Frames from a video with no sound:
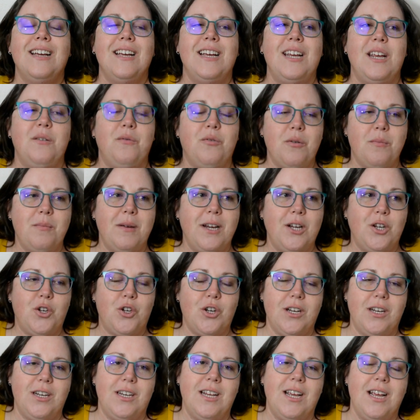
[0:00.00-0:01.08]

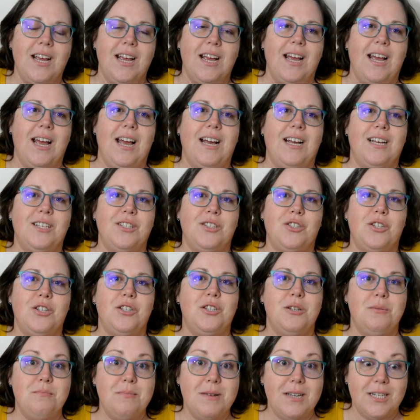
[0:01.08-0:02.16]
information has
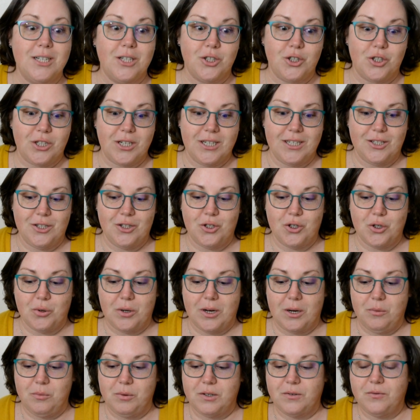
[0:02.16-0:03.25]
diminished, and so
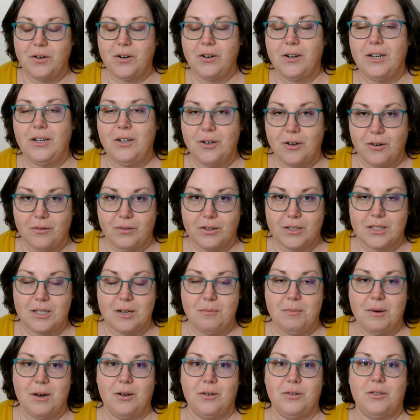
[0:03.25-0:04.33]
I was very nervous
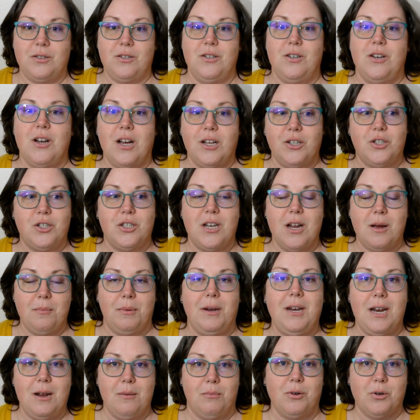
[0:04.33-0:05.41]
about not
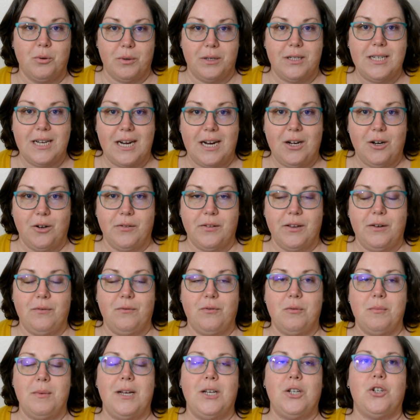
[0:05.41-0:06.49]
being able to retain all the
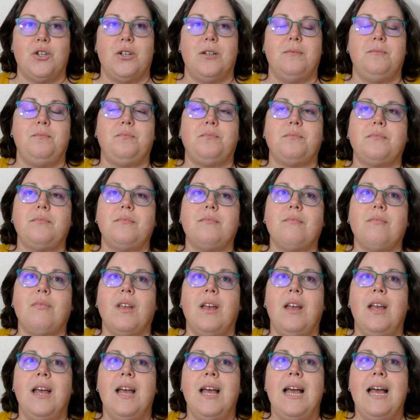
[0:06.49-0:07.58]
information.
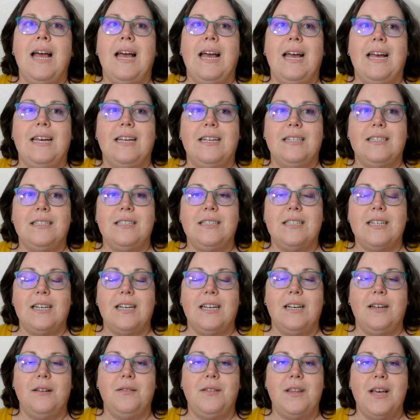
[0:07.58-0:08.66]
And
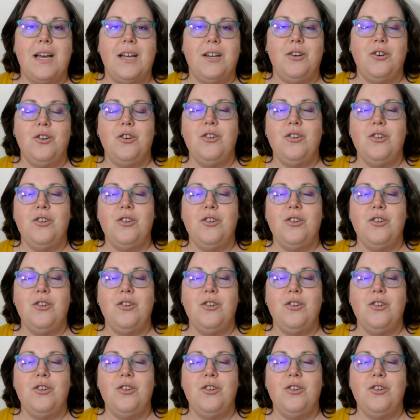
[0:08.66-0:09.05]
that